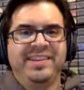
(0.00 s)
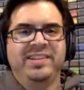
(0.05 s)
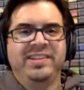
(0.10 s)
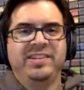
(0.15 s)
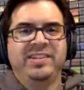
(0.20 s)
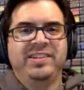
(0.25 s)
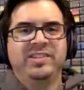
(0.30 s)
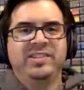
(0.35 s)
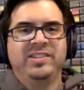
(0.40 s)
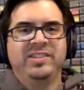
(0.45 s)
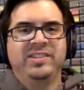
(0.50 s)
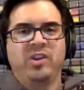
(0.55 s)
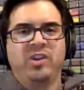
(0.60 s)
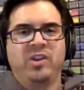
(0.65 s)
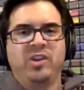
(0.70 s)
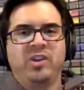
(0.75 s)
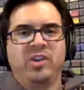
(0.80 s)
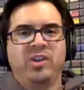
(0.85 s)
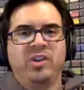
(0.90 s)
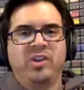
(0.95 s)
So
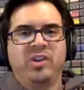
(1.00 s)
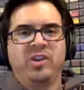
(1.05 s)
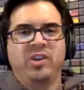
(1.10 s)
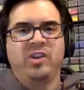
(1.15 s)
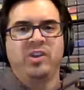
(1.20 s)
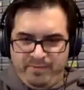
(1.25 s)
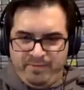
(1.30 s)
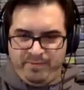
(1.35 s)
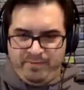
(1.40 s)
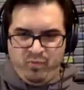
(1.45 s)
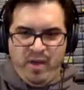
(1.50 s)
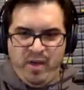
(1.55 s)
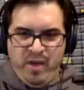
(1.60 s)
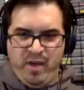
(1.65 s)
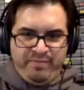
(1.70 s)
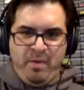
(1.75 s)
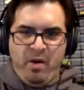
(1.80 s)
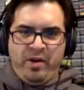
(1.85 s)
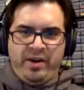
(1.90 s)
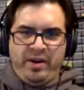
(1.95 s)
I like had a way
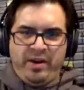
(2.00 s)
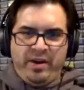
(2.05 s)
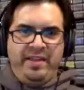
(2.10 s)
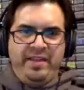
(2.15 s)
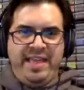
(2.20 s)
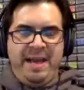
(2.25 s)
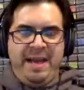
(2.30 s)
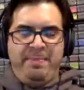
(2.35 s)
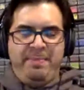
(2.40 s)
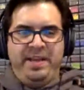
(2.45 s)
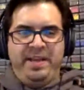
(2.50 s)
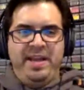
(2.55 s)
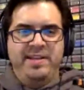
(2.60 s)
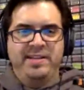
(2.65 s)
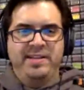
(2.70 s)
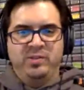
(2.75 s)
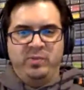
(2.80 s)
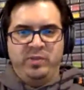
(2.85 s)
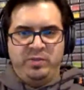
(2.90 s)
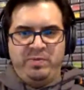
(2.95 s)
of marking on the
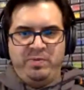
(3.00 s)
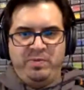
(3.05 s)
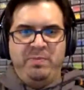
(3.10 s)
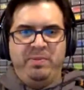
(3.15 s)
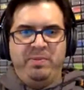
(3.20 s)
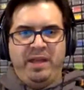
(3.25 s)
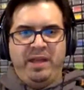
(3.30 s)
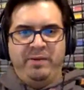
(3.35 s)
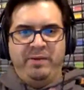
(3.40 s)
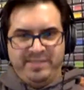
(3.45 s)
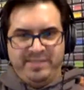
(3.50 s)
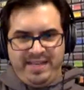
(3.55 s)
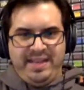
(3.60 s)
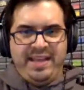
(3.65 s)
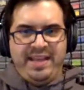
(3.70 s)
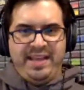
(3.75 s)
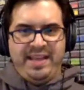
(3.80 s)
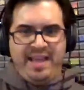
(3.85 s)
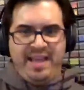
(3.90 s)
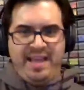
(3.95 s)
applications which people I was like,
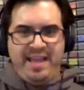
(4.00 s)
yeah,